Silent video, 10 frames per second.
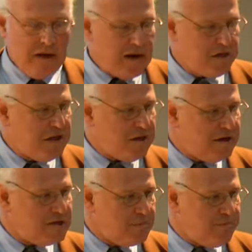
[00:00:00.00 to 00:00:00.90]
And I
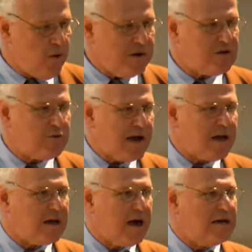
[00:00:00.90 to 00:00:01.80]
think it is important to
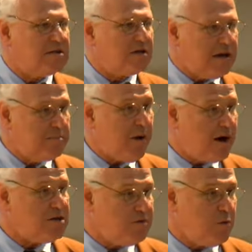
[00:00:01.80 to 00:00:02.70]
recognize that in
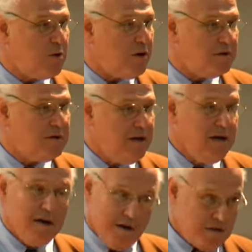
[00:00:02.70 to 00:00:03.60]
parts of the world,
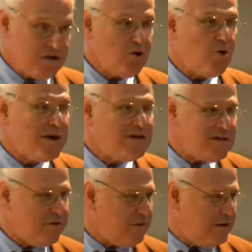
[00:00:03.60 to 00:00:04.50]
the story
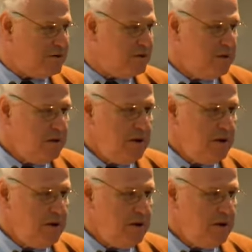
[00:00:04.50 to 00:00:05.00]
is different.